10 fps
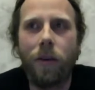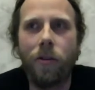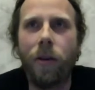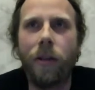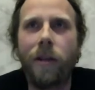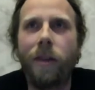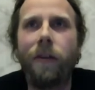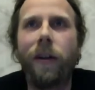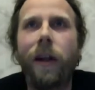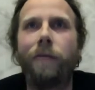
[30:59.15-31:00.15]
you get
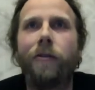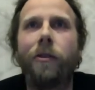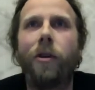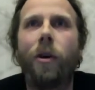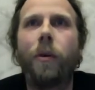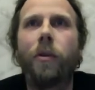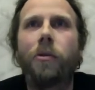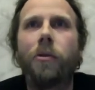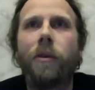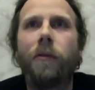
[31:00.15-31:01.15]
nothing left, you know,
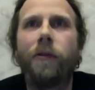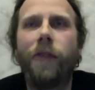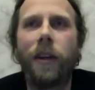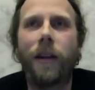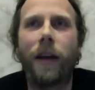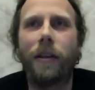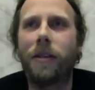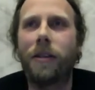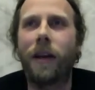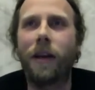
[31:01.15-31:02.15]
because you can feel that
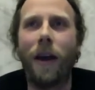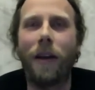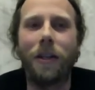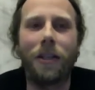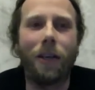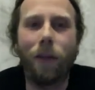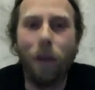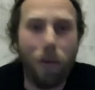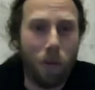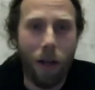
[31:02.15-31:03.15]
it's like an energy. If you
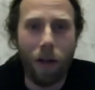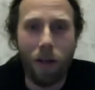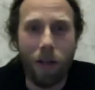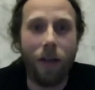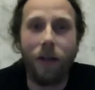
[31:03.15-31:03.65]
lose the energy,